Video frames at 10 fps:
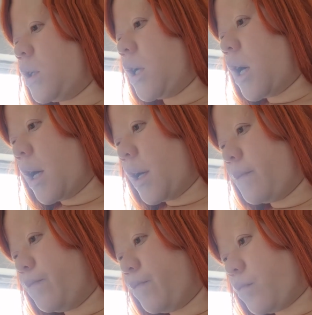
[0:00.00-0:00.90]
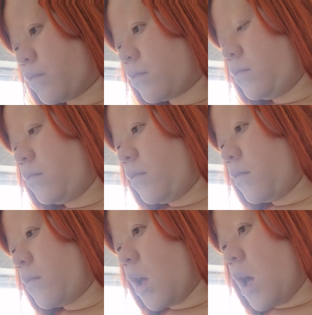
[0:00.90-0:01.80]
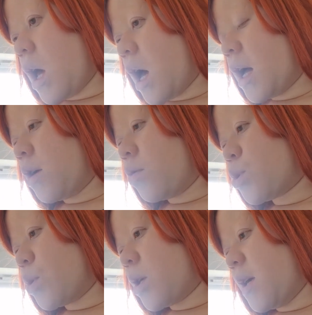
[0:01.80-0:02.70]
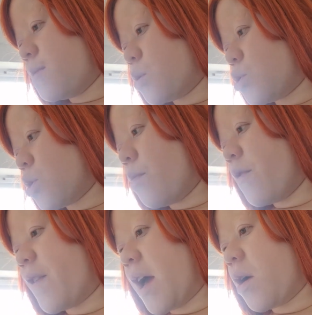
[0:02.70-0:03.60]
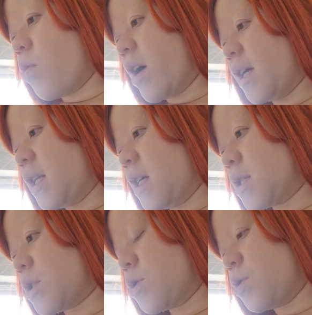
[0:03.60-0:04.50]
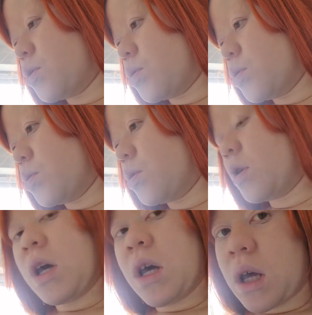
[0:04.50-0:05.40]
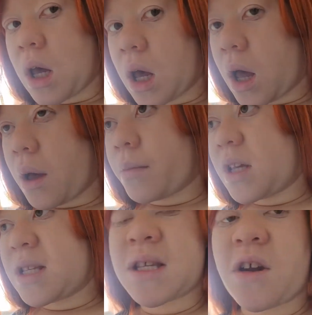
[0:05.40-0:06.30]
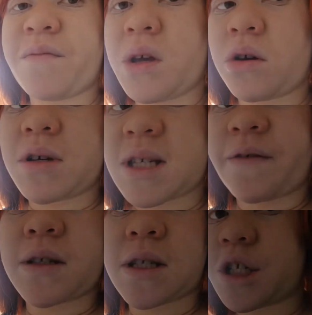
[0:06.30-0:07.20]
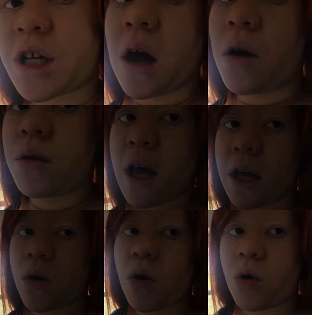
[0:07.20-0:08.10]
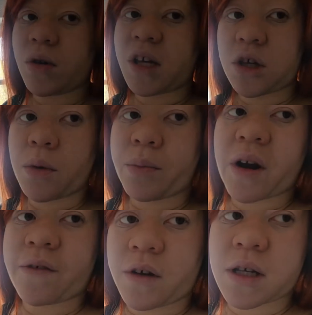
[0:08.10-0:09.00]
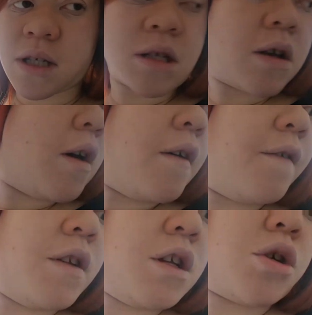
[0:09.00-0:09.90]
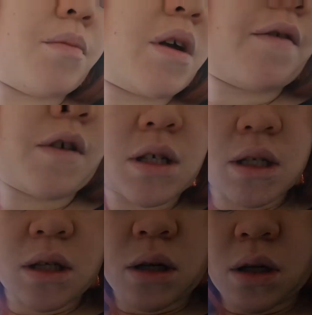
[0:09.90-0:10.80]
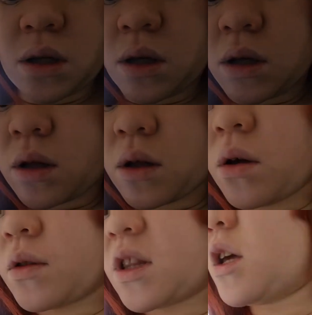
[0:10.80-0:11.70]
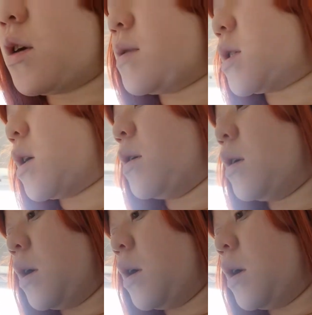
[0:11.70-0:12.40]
Yeah. And it also keeps on top of, like, what he needs to do. Instead of me always having to shout, like, oh, eat your breakfast, finish your breakfast. Oh, thank you, mister.